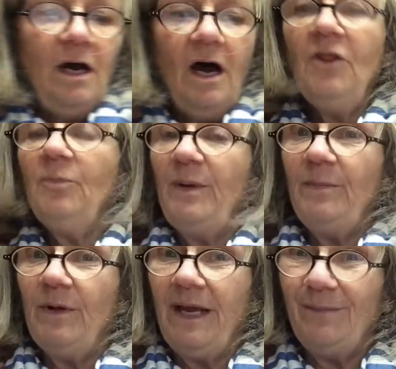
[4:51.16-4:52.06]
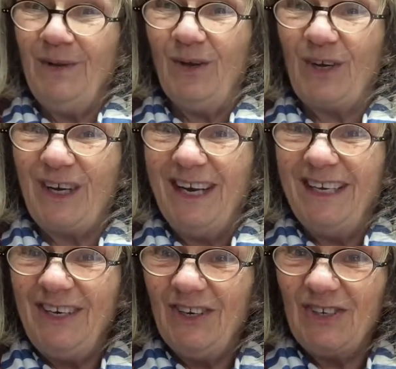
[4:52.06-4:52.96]
Other people like milk, and
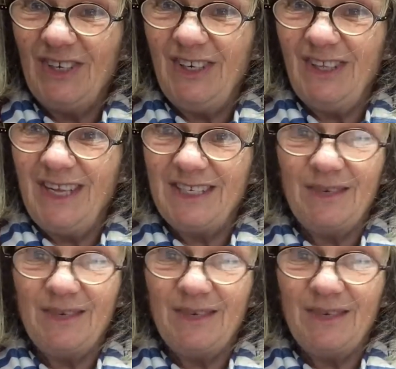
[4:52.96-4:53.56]
here's a little glass